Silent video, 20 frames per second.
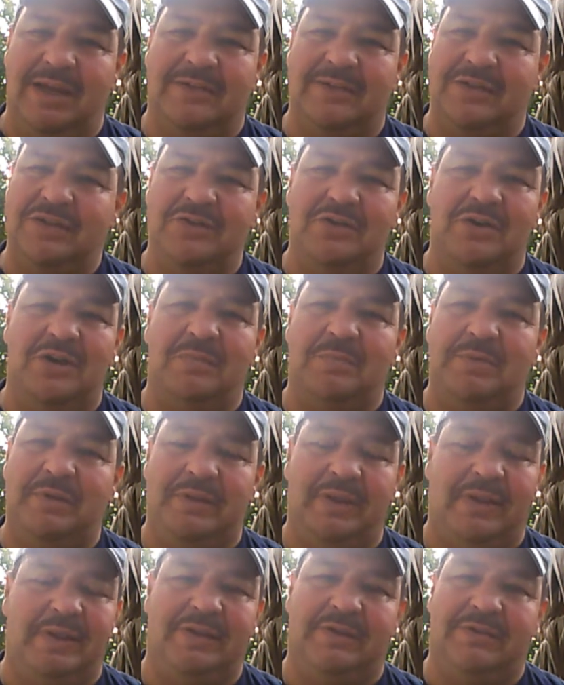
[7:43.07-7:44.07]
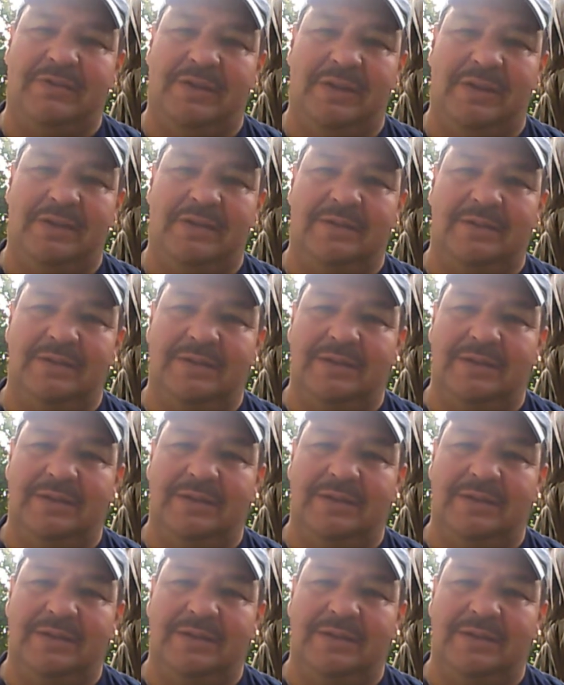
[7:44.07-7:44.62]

said, you are a pathetic sight.